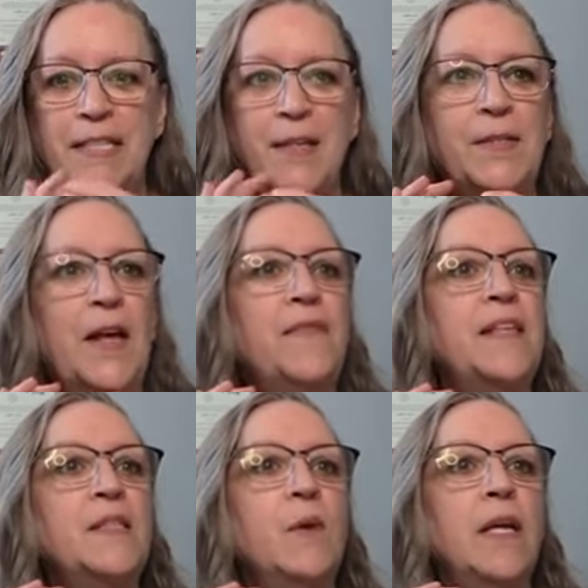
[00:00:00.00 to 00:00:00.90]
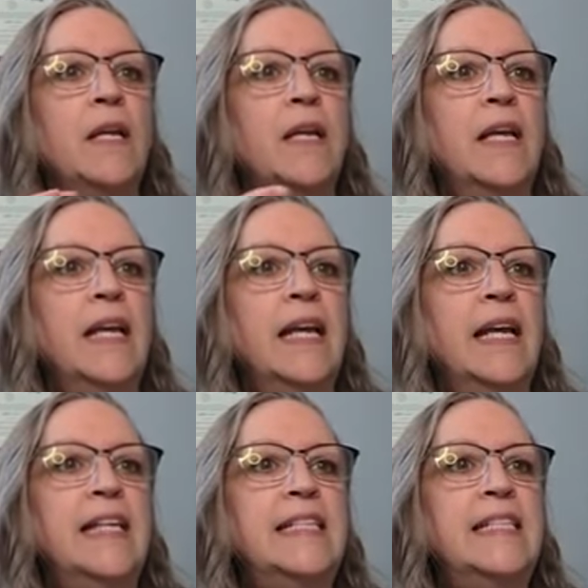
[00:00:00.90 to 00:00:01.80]
skills on this one,
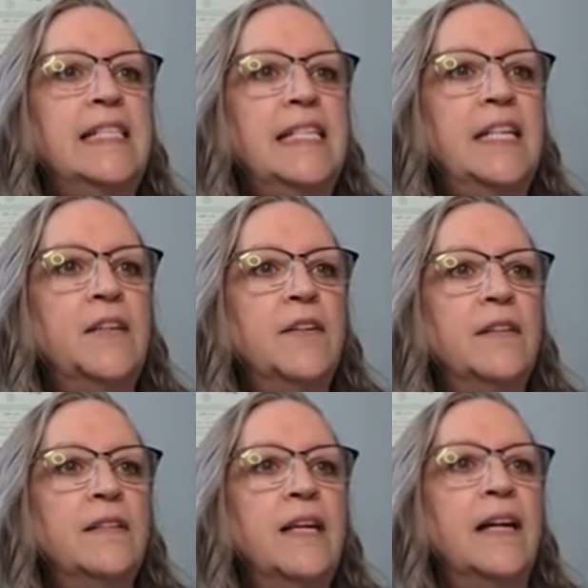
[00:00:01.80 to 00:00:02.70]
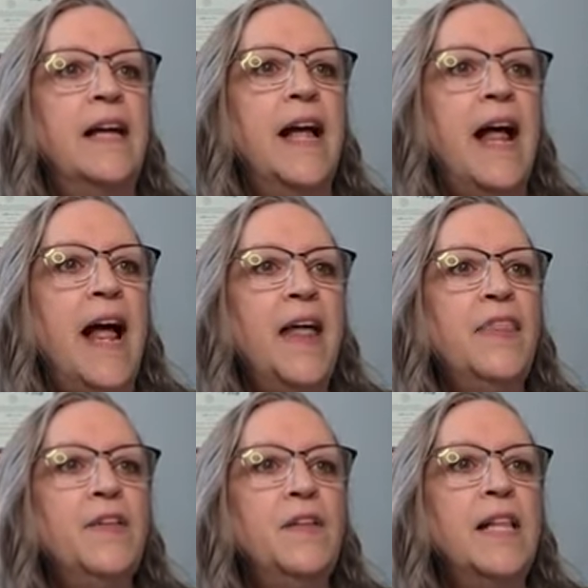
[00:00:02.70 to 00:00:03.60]
is cetyl
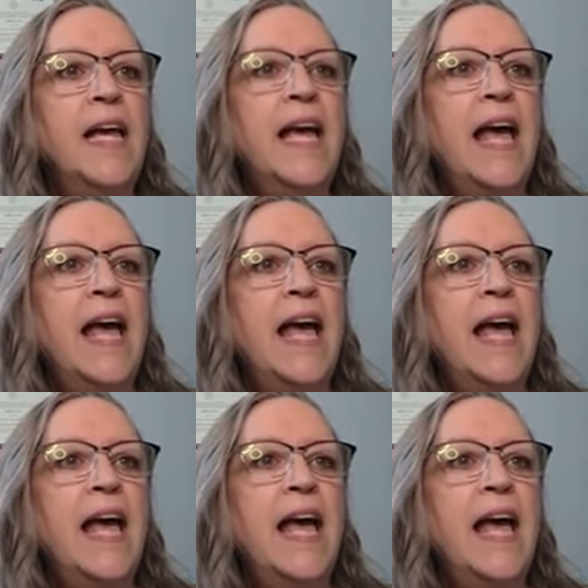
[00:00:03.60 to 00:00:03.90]
ethyl